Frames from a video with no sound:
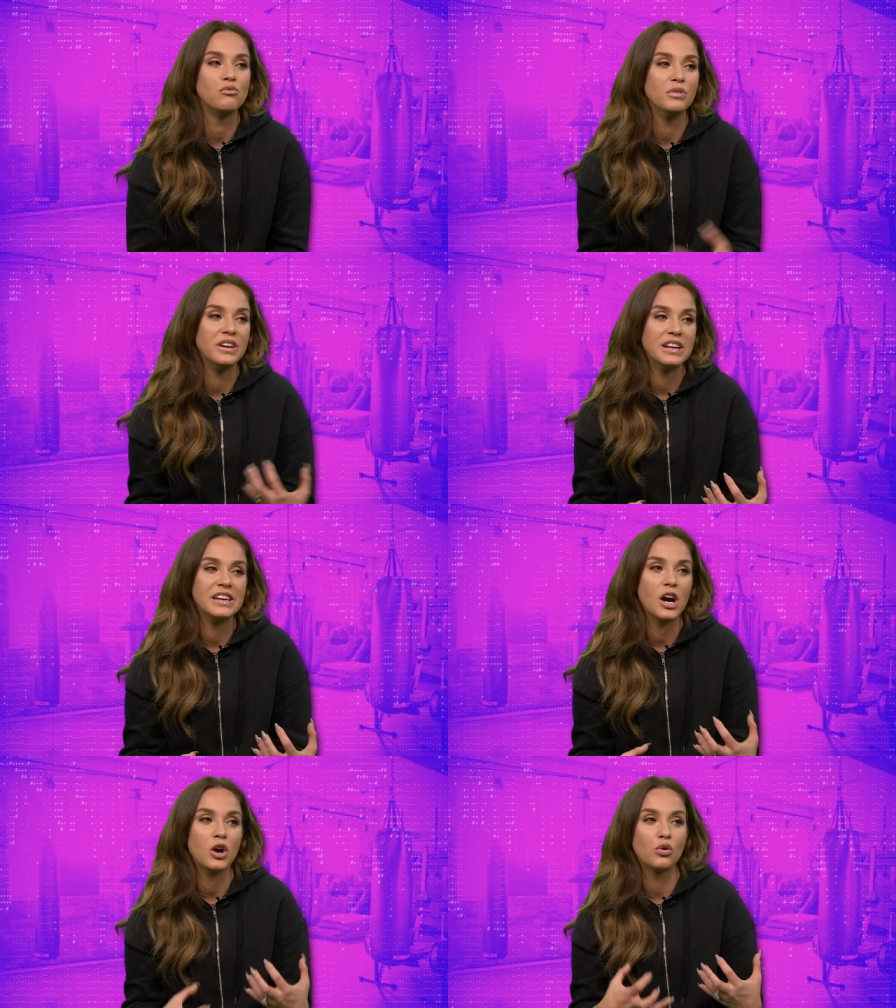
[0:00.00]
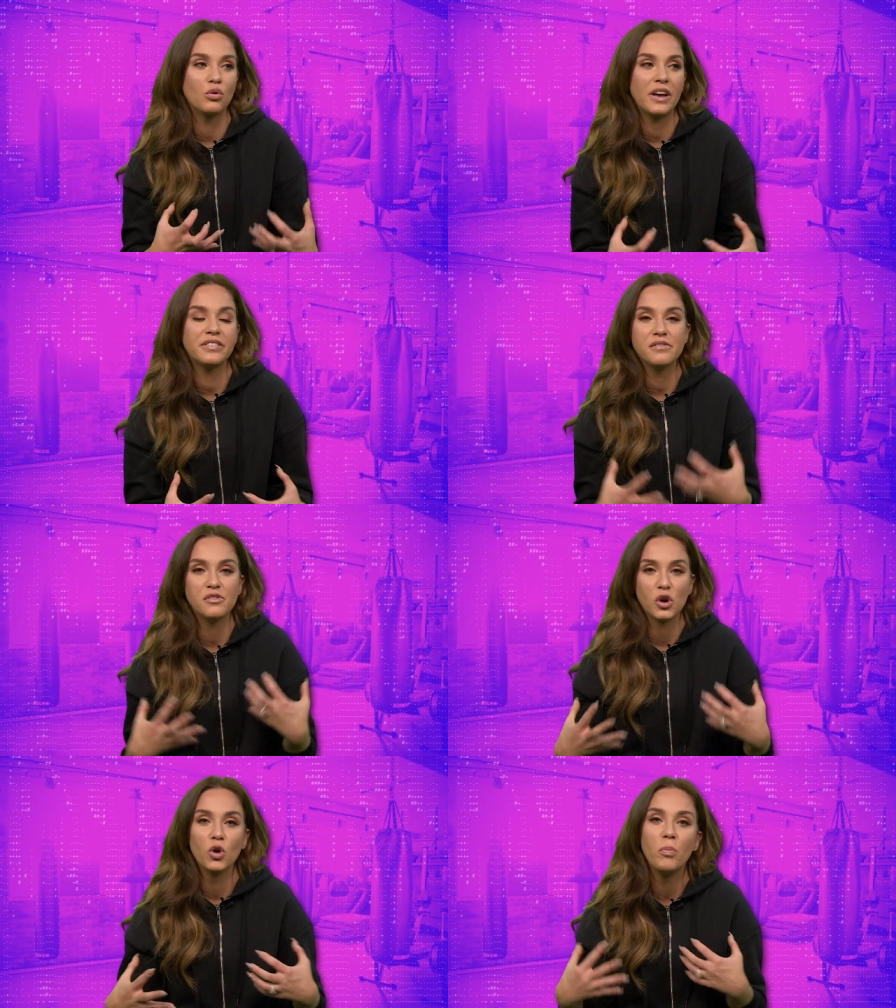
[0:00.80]
really aggressive
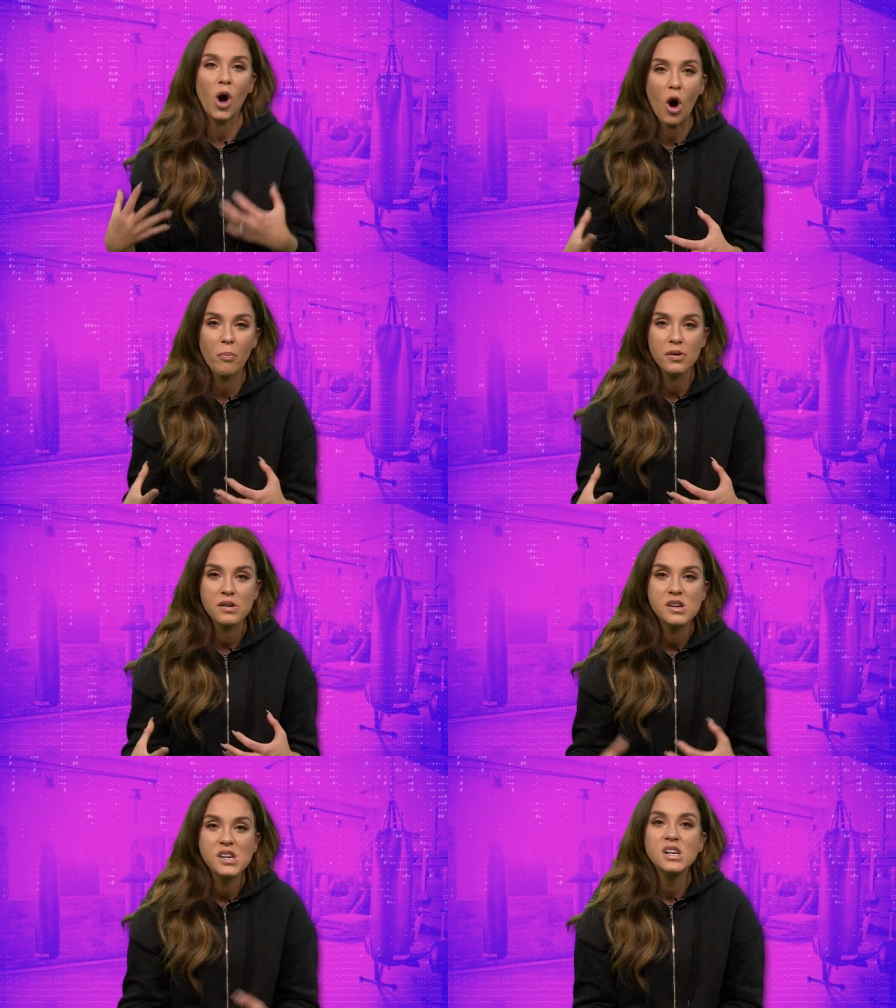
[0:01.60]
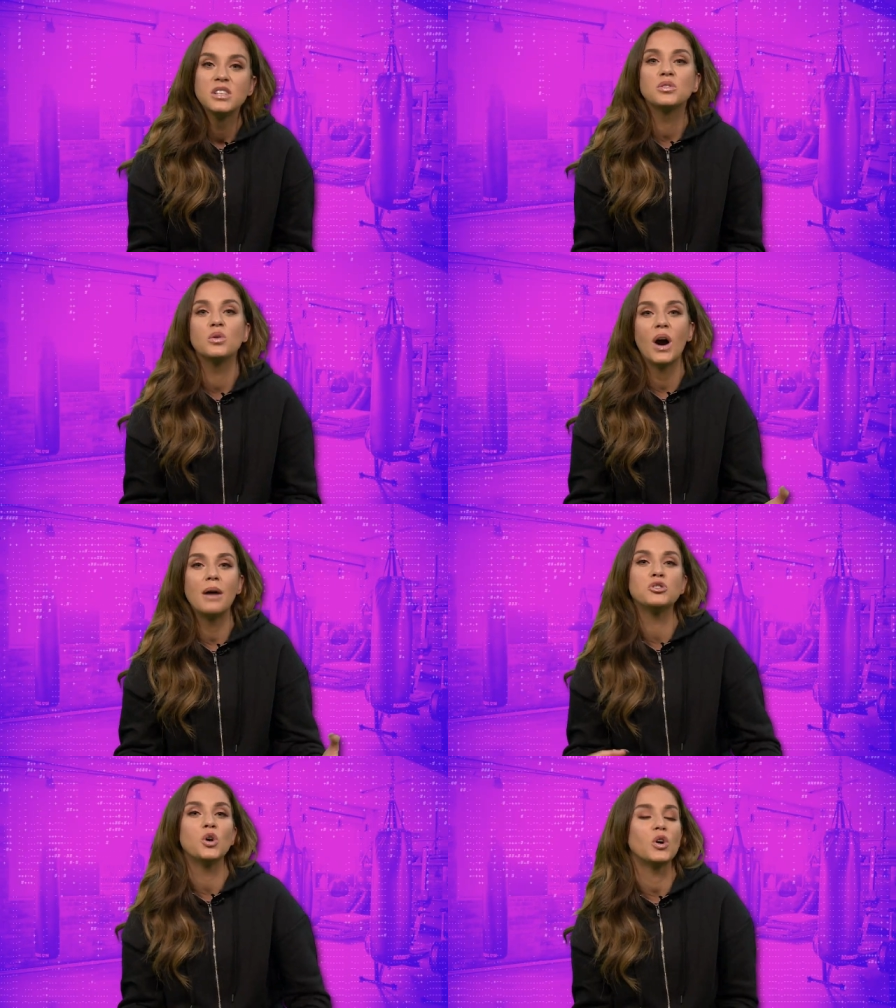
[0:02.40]
girl pop. So I'm
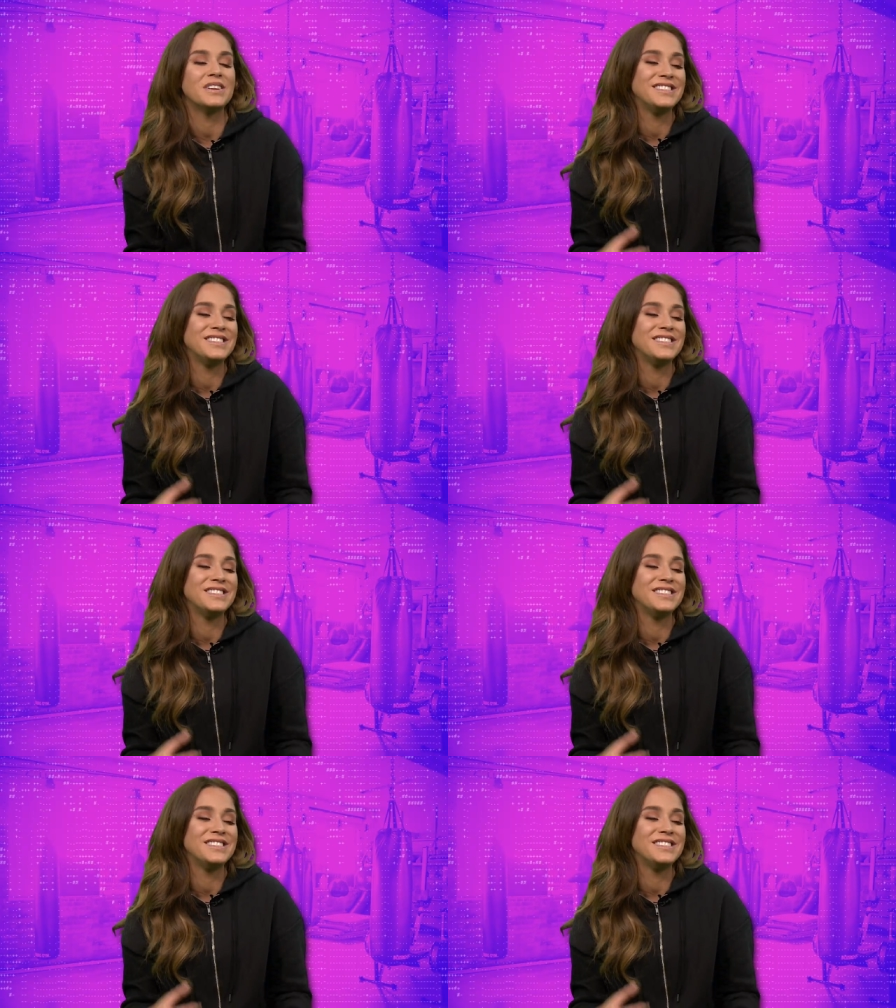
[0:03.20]
talking